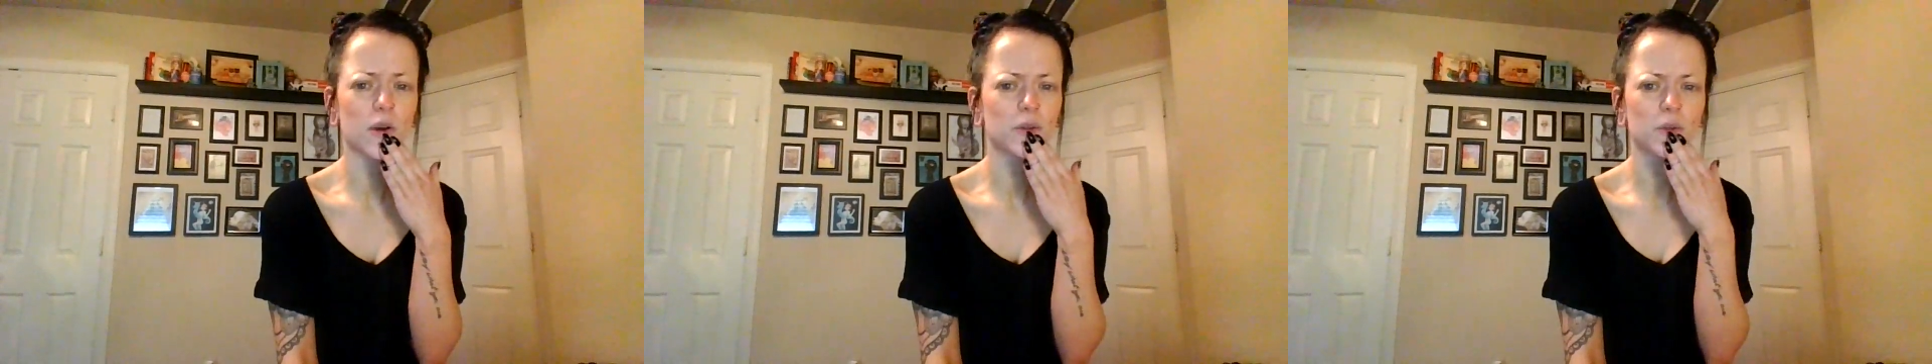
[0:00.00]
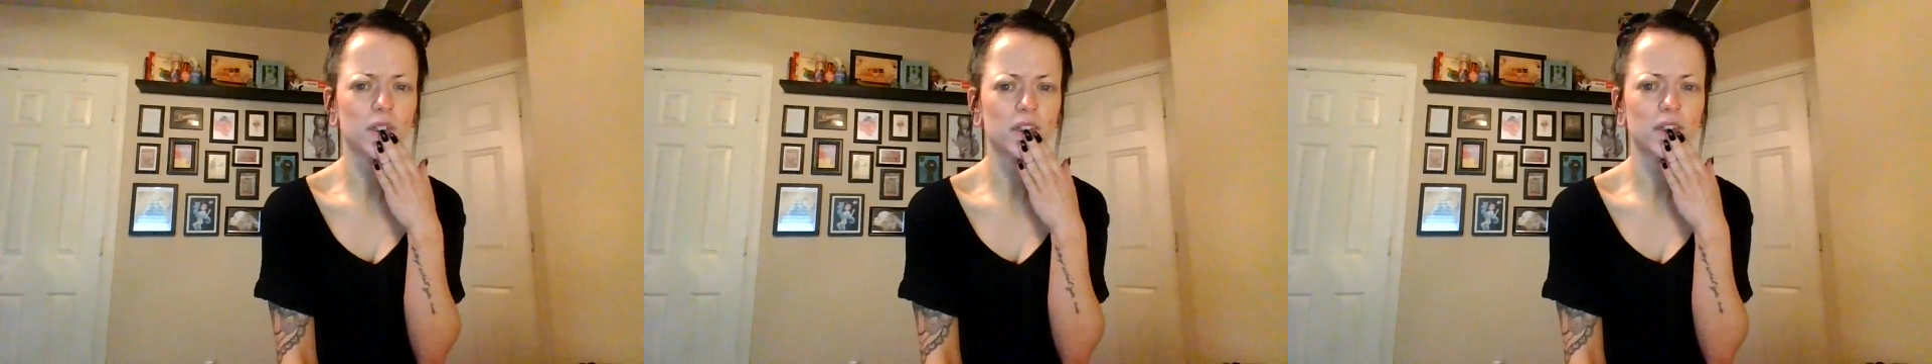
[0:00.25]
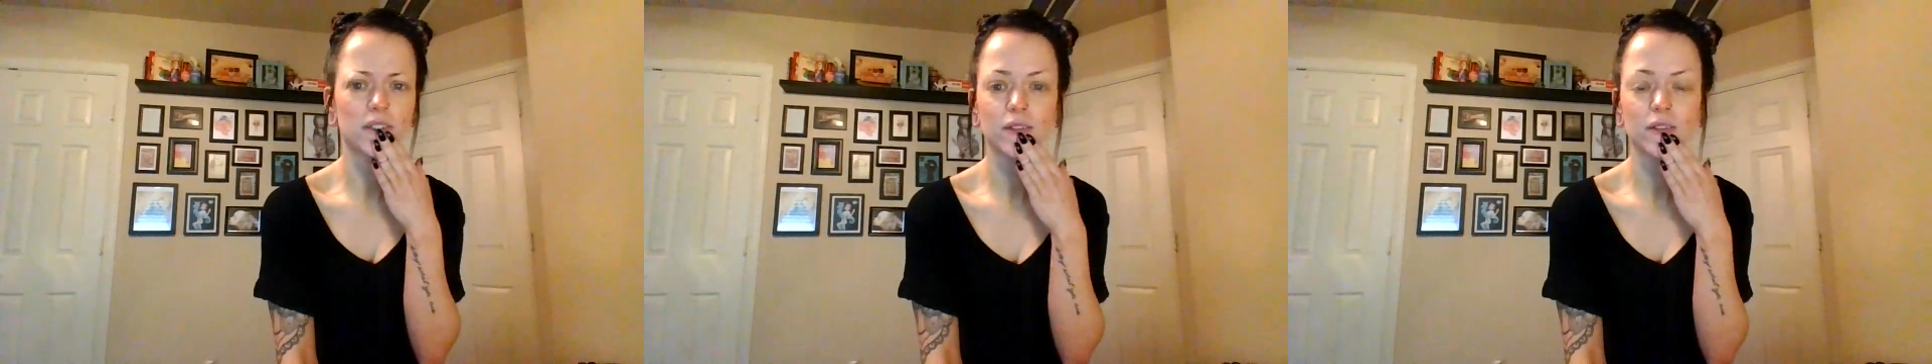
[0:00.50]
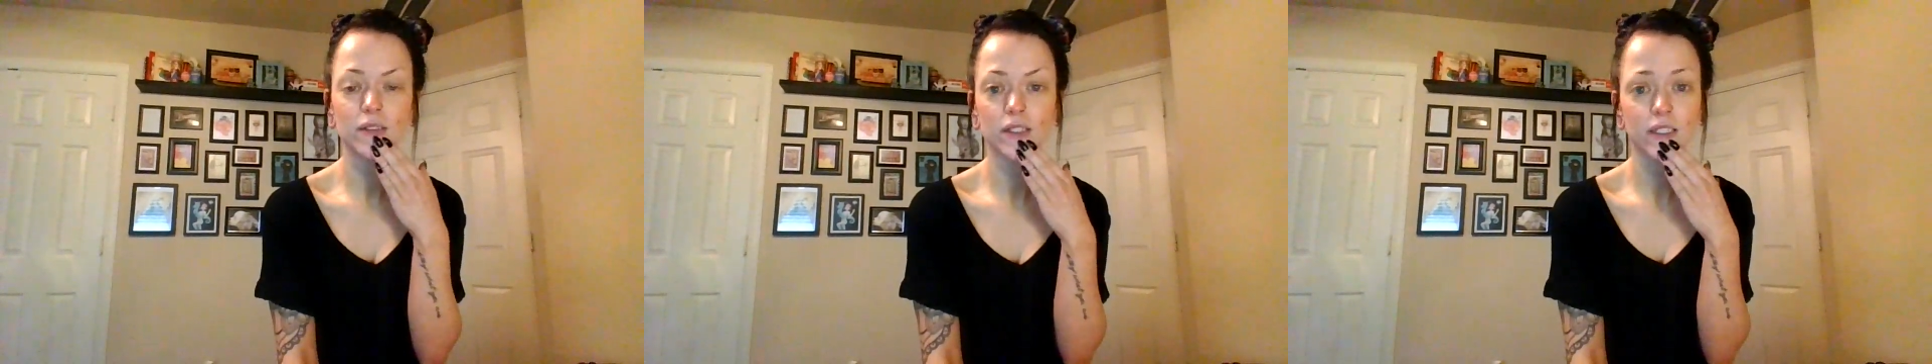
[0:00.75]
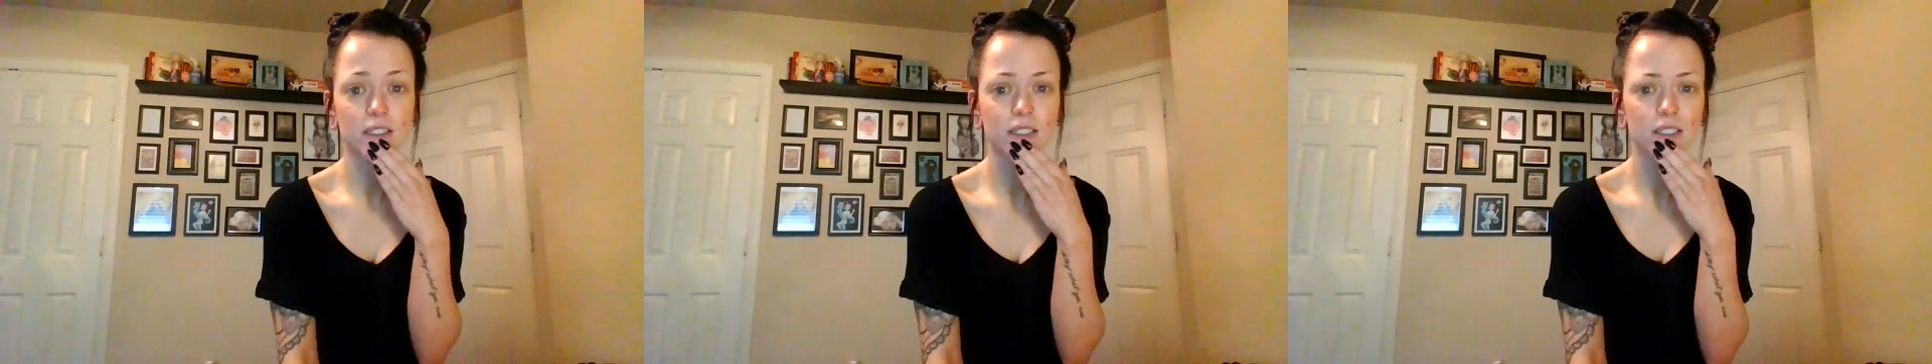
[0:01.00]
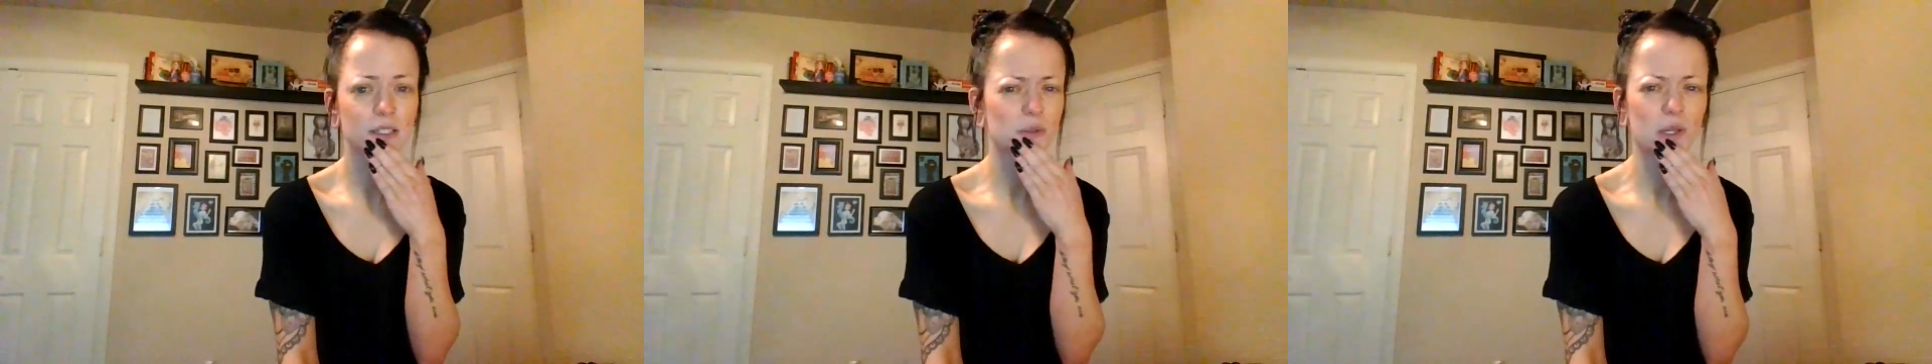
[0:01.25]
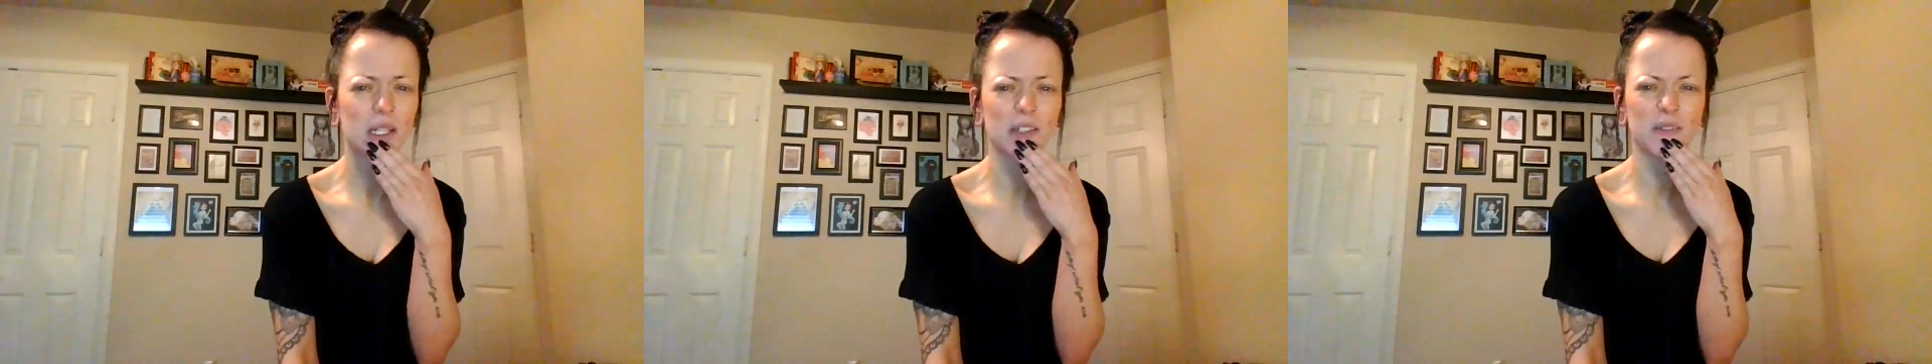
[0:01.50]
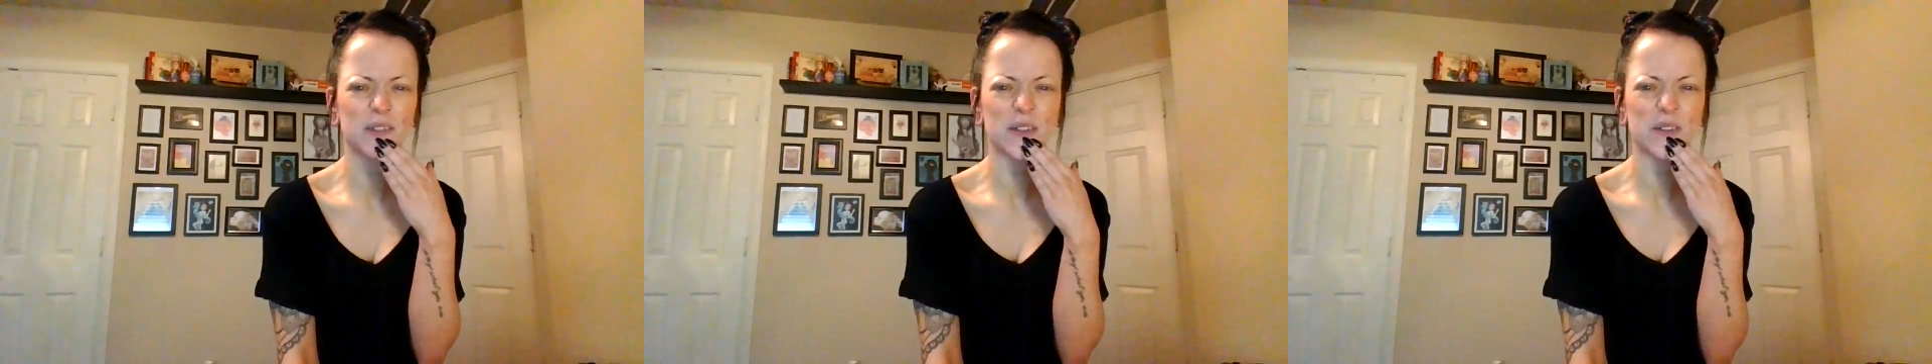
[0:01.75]
awkward. This is why
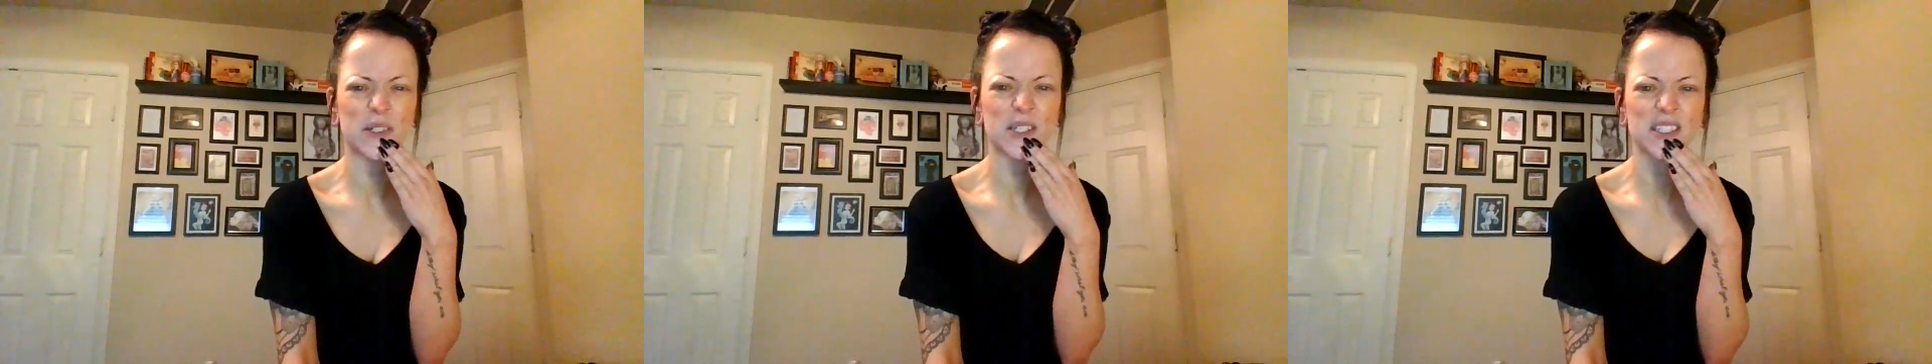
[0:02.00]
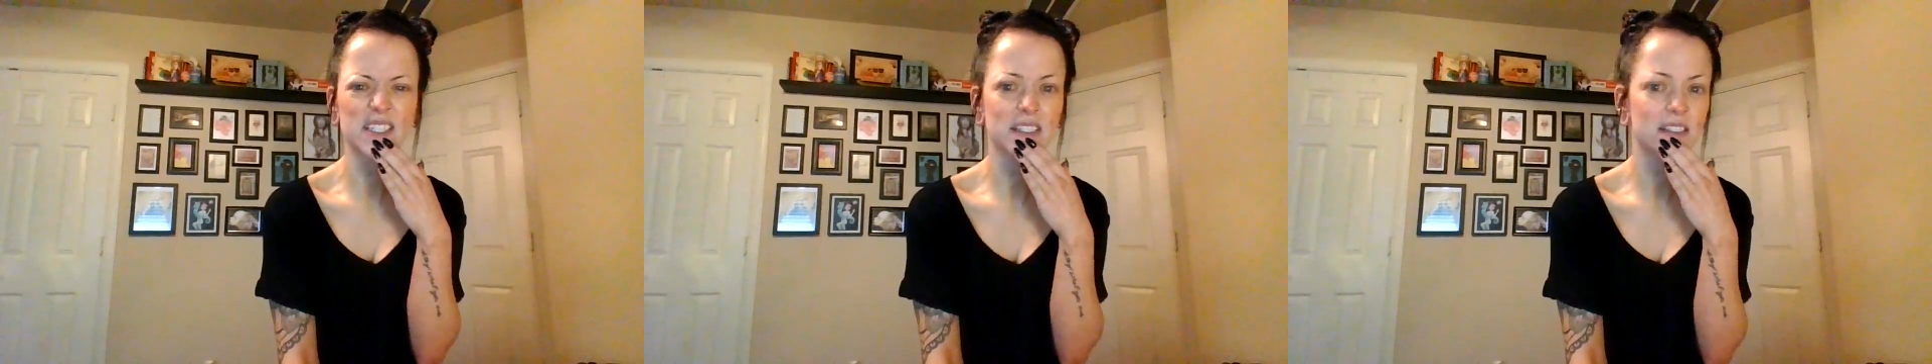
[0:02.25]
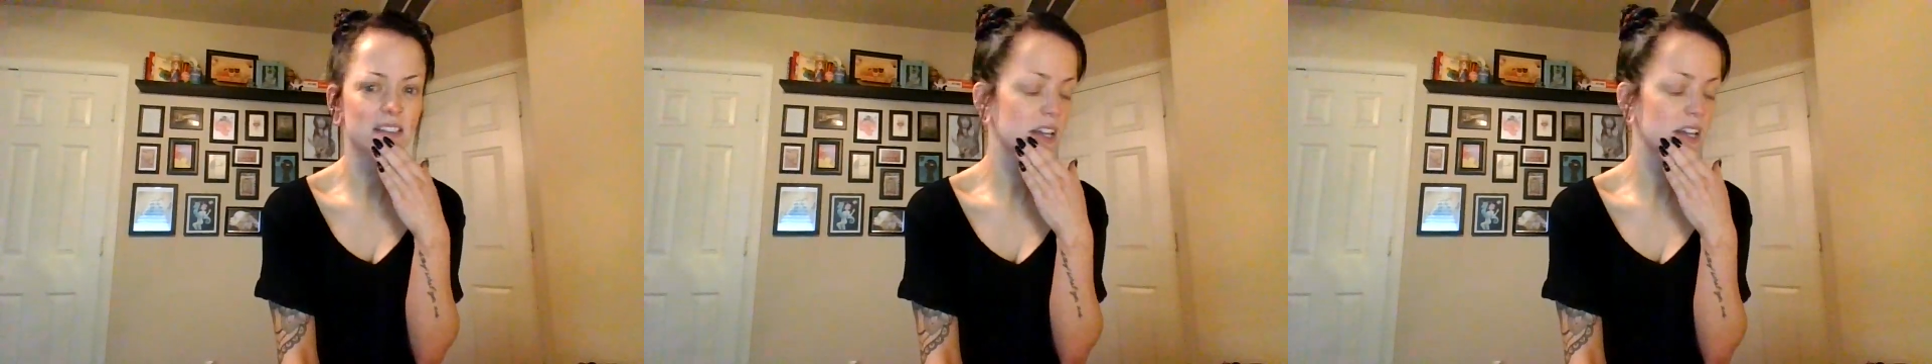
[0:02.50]
I've never done this.